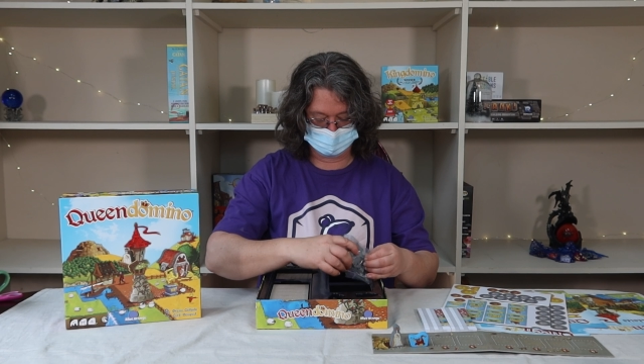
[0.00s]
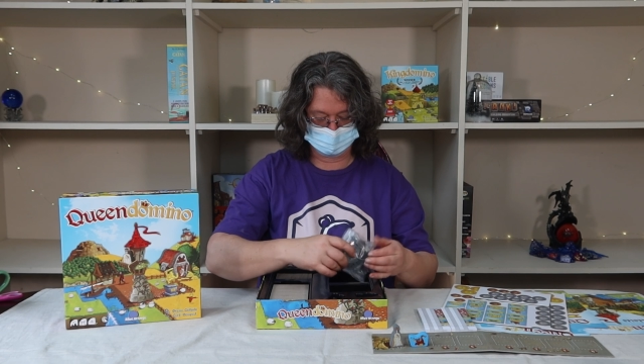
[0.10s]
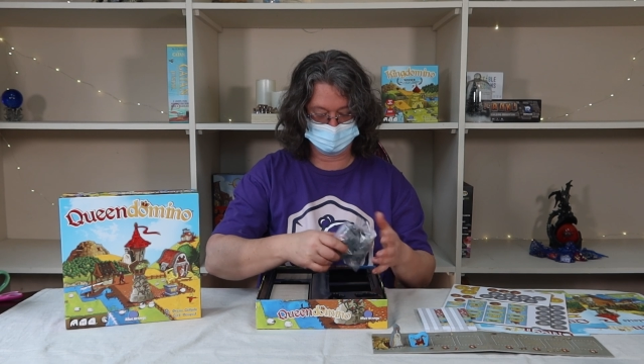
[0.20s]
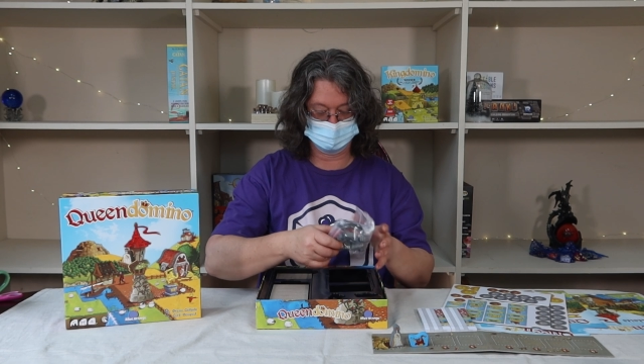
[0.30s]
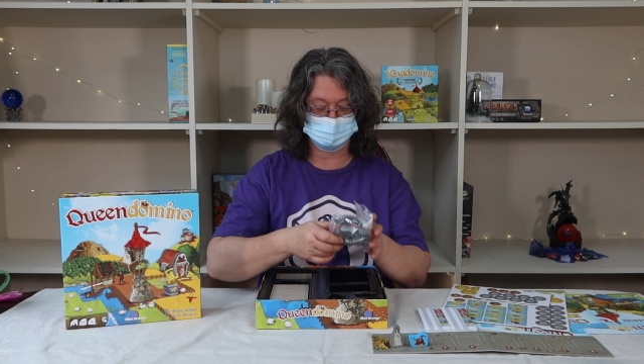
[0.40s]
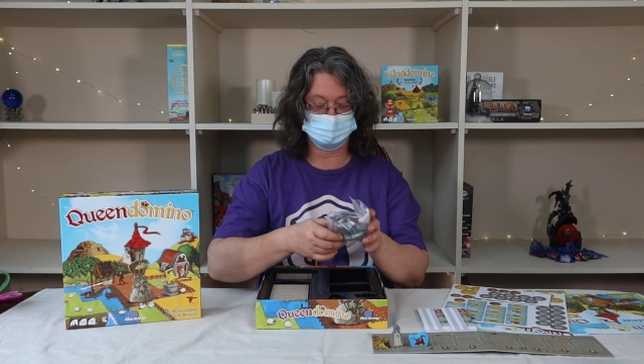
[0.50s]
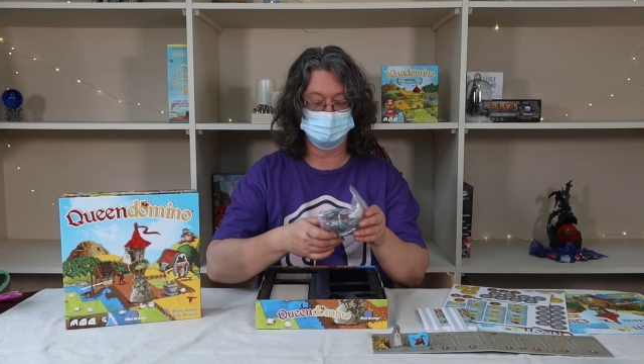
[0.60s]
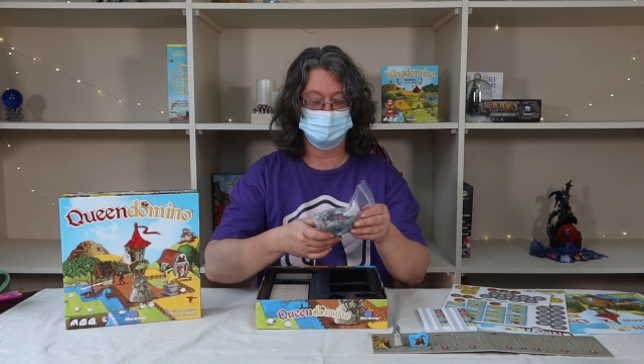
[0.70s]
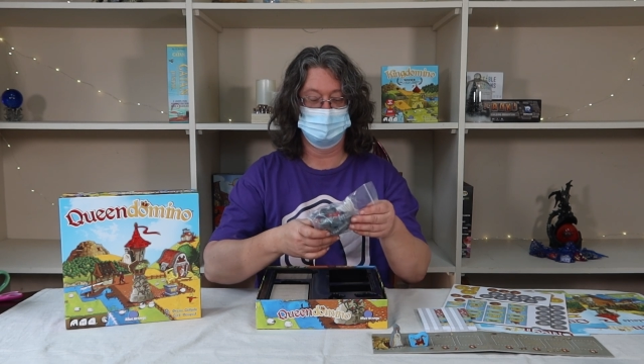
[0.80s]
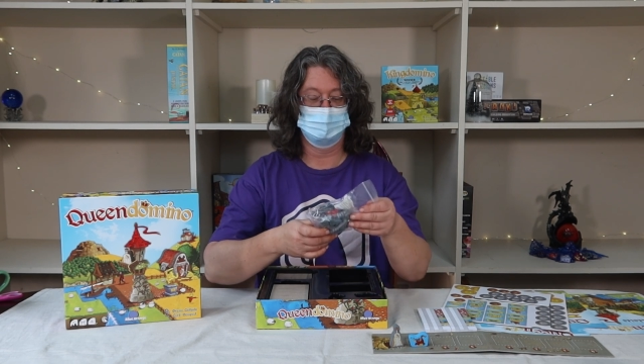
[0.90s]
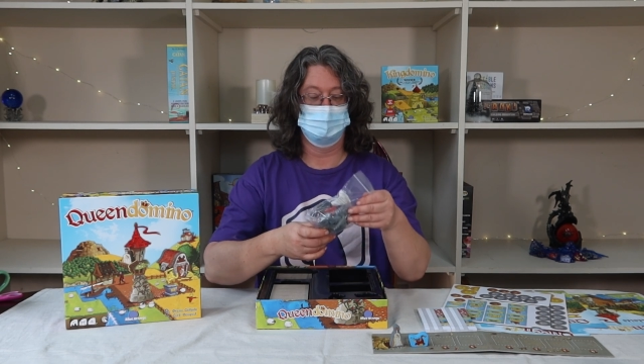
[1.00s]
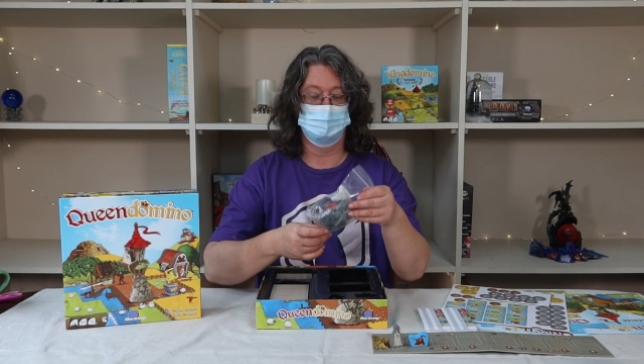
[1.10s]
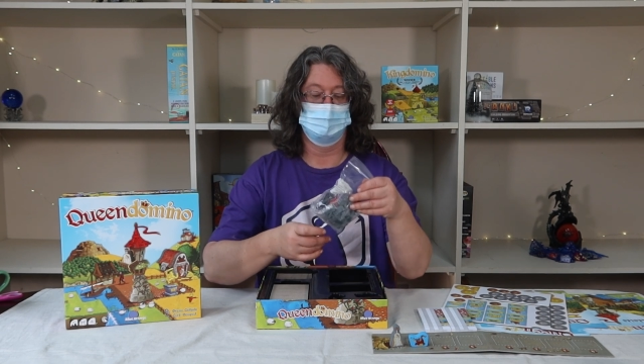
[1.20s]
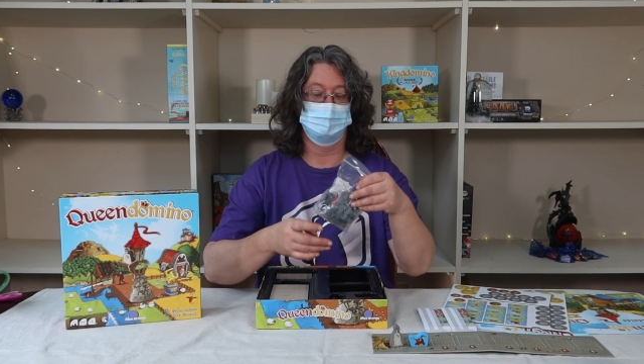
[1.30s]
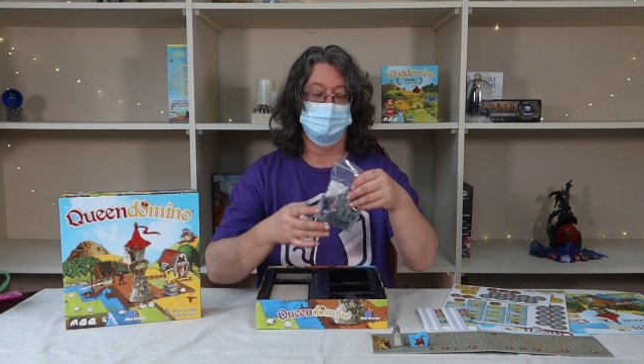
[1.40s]
there is
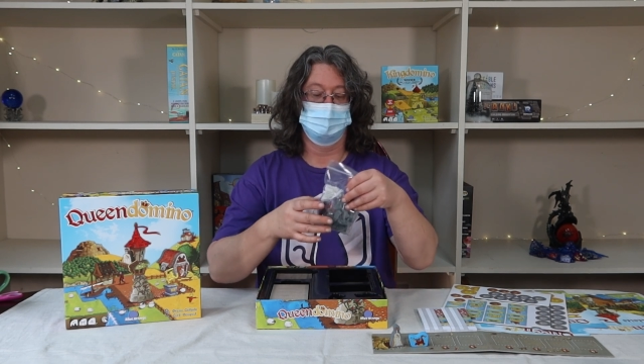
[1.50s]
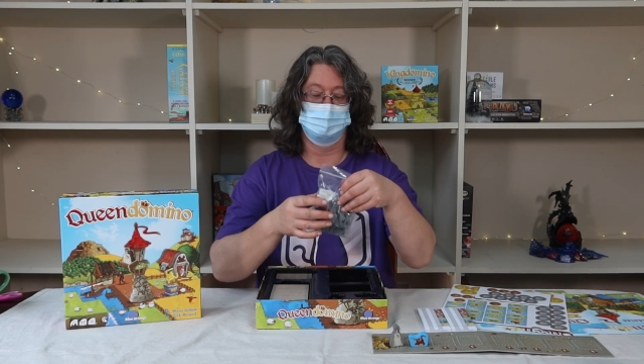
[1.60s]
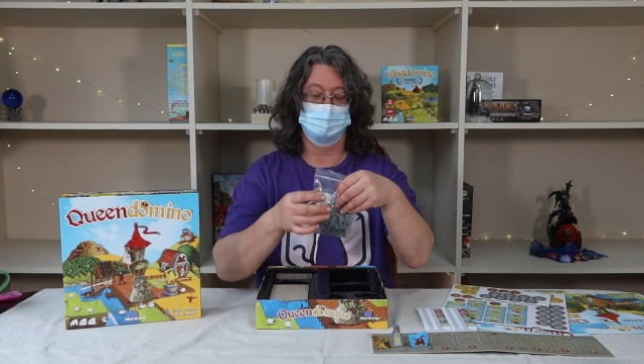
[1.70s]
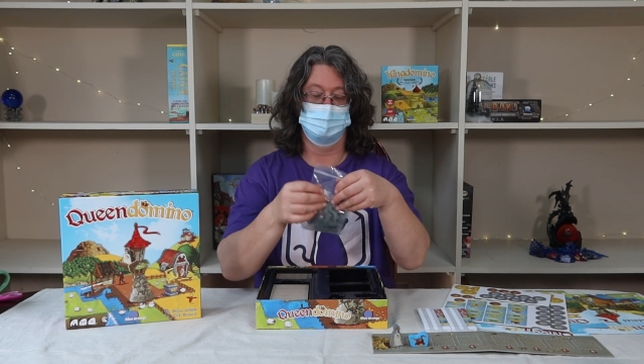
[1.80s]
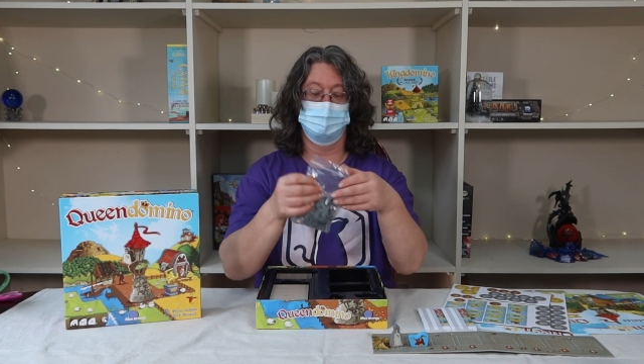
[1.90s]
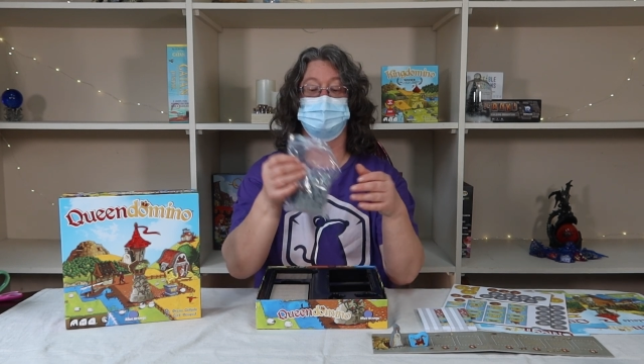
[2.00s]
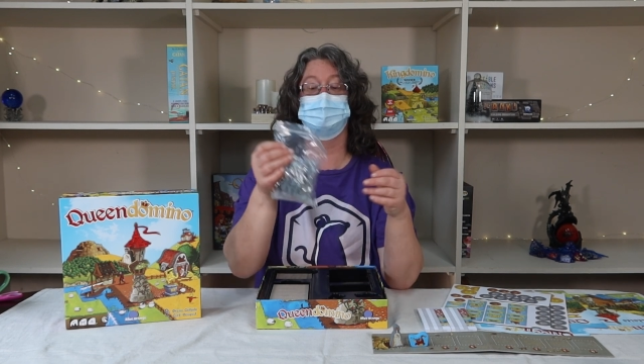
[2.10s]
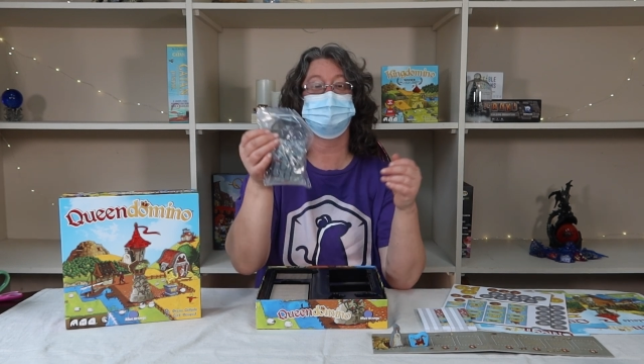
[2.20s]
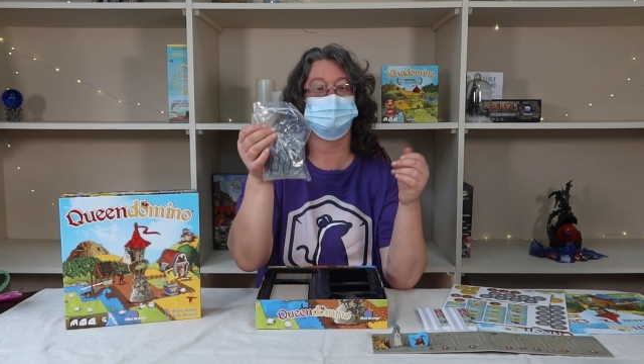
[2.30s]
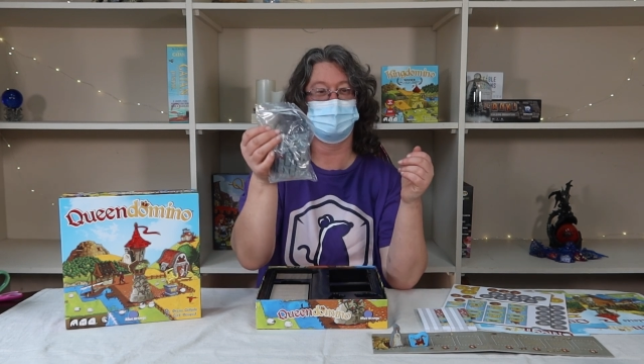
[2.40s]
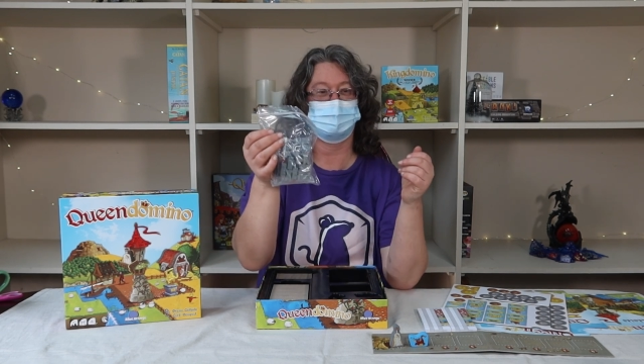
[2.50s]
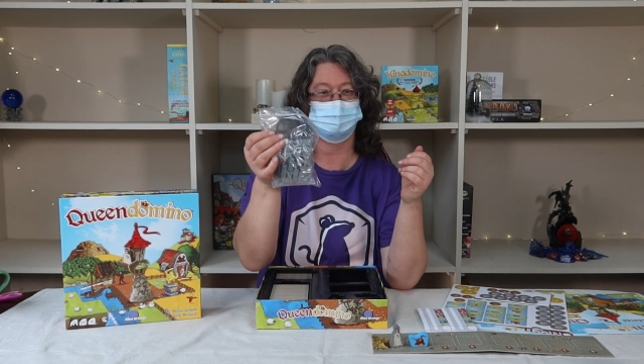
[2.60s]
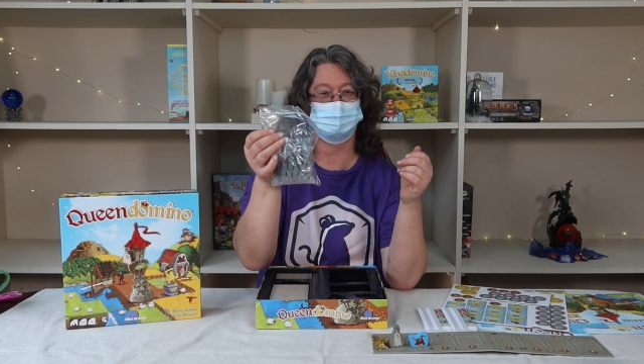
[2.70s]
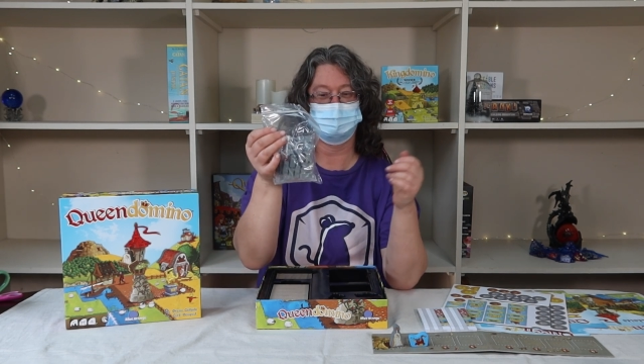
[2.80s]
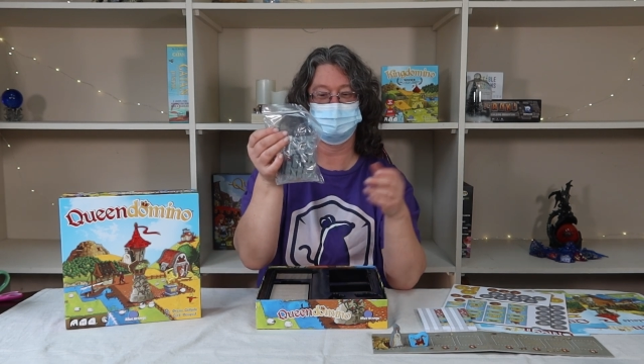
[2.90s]
another bag
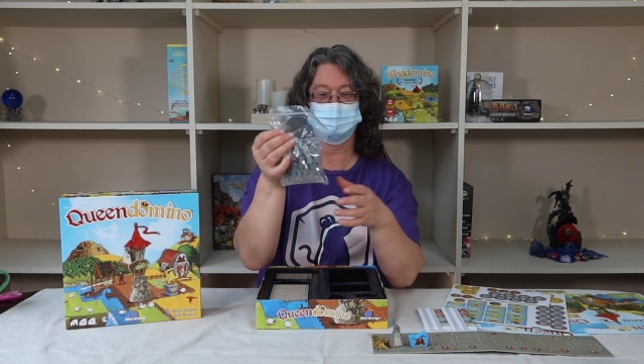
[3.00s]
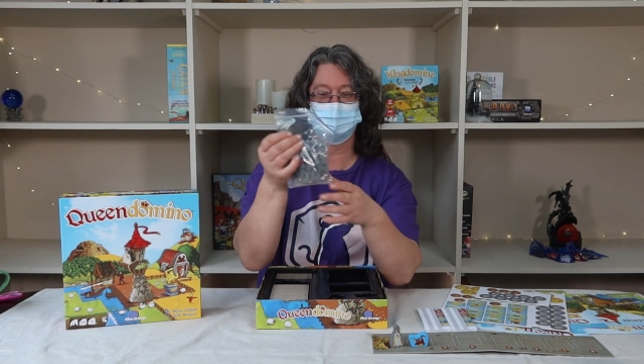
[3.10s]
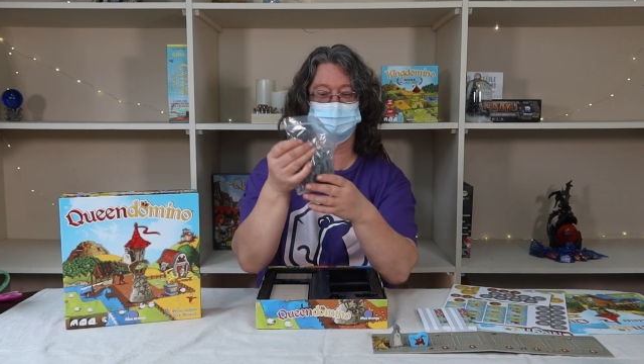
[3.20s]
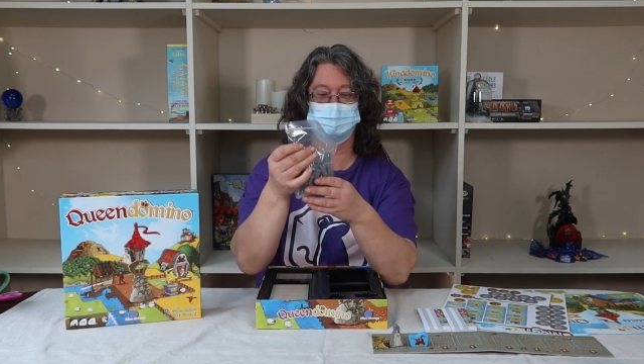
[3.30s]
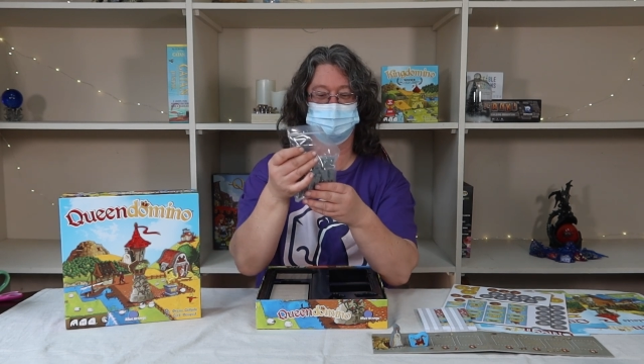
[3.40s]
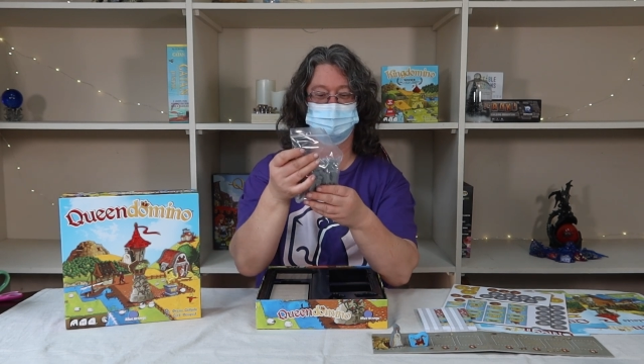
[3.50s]
of meeples.